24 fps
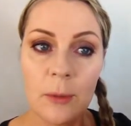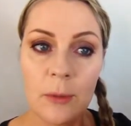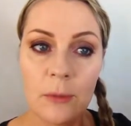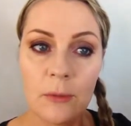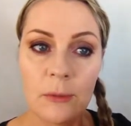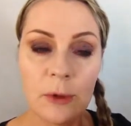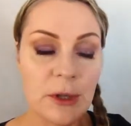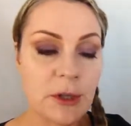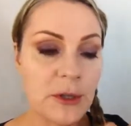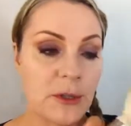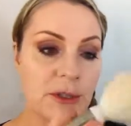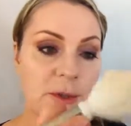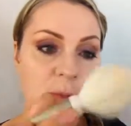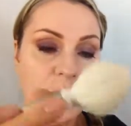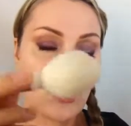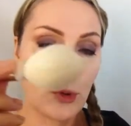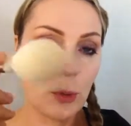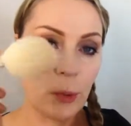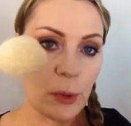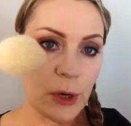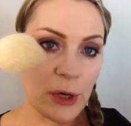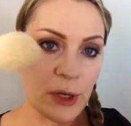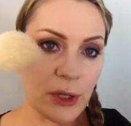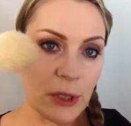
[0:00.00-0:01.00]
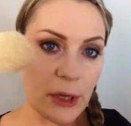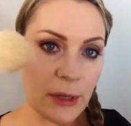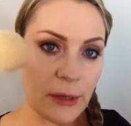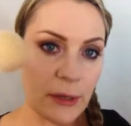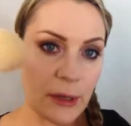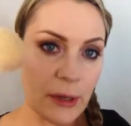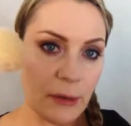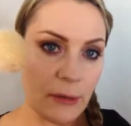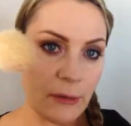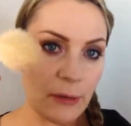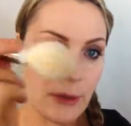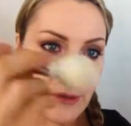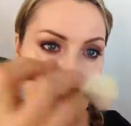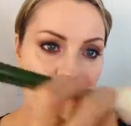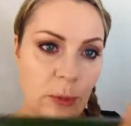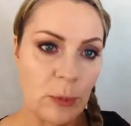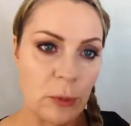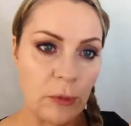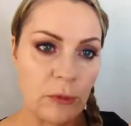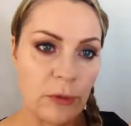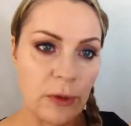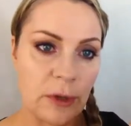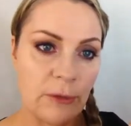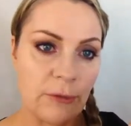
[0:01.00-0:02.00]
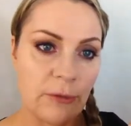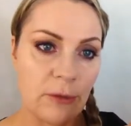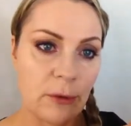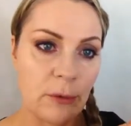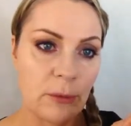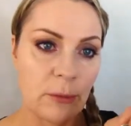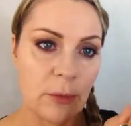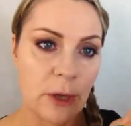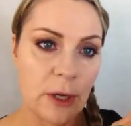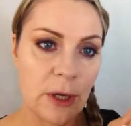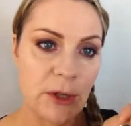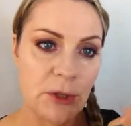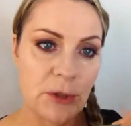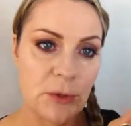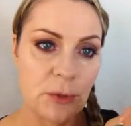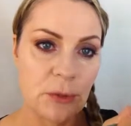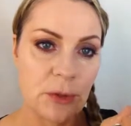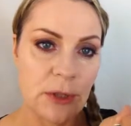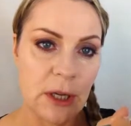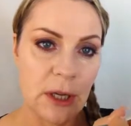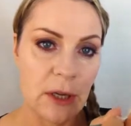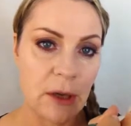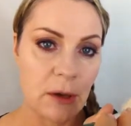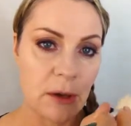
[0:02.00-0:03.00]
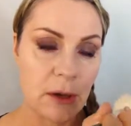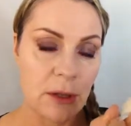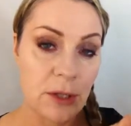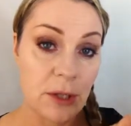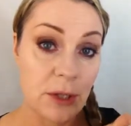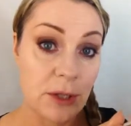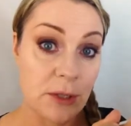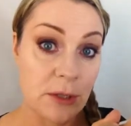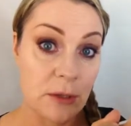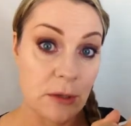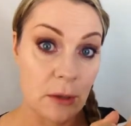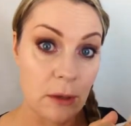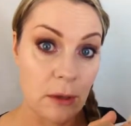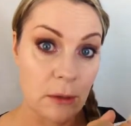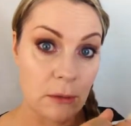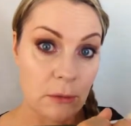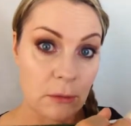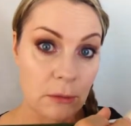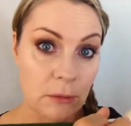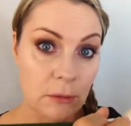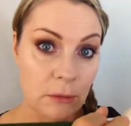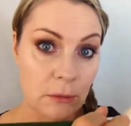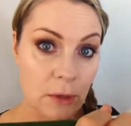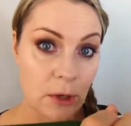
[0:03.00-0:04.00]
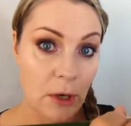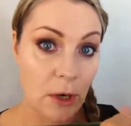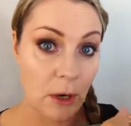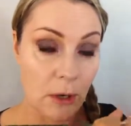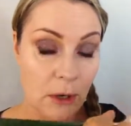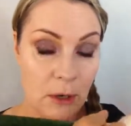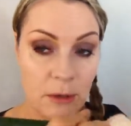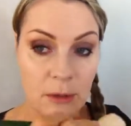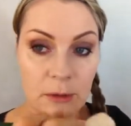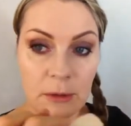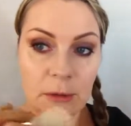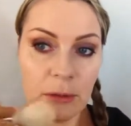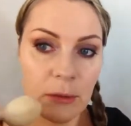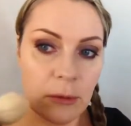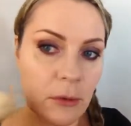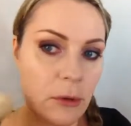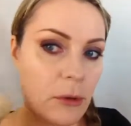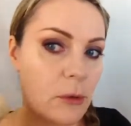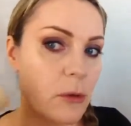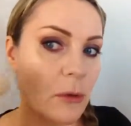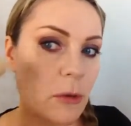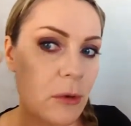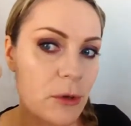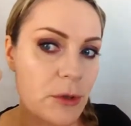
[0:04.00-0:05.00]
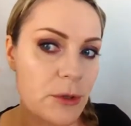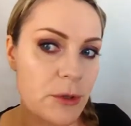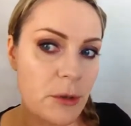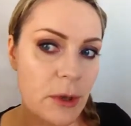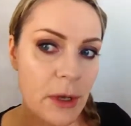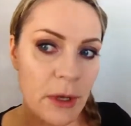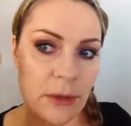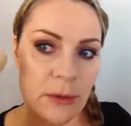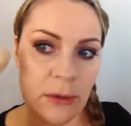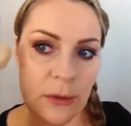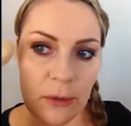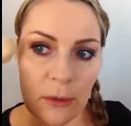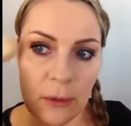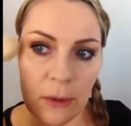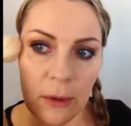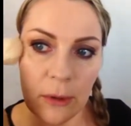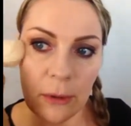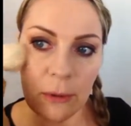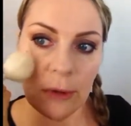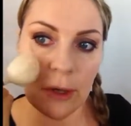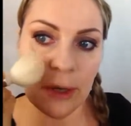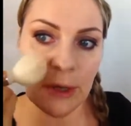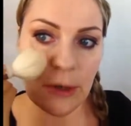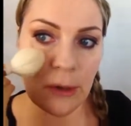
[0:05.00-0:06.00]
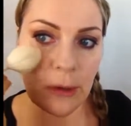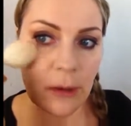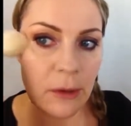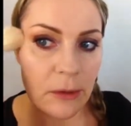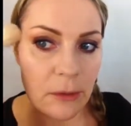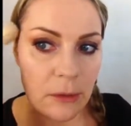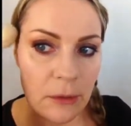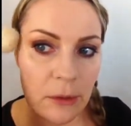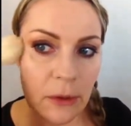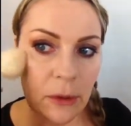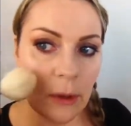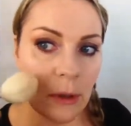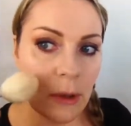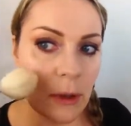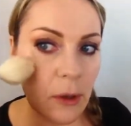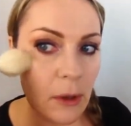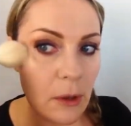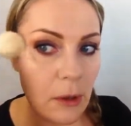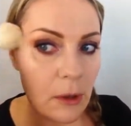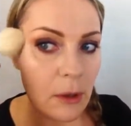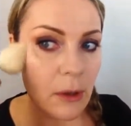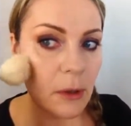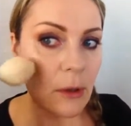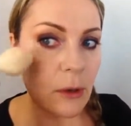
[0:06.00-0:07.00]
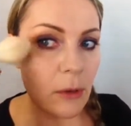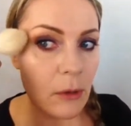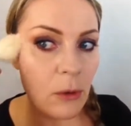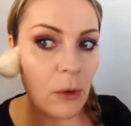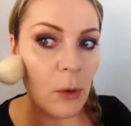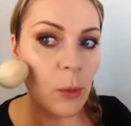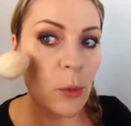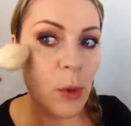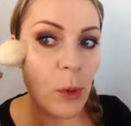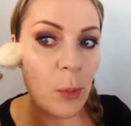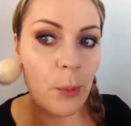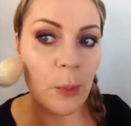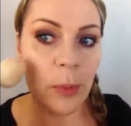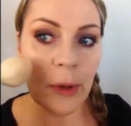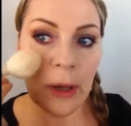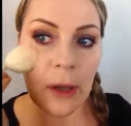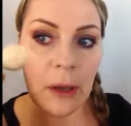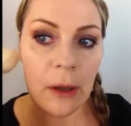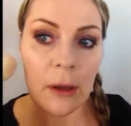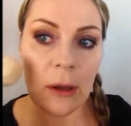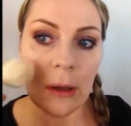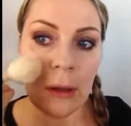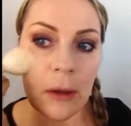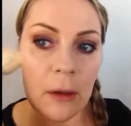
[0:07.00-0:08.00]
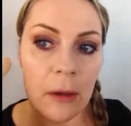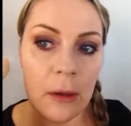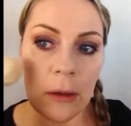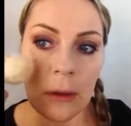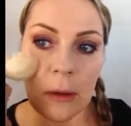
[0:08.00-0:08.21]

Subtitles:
with a small brush like that, with the tip of it, if you manage to take just the color, you know, of course you get a redder or more pink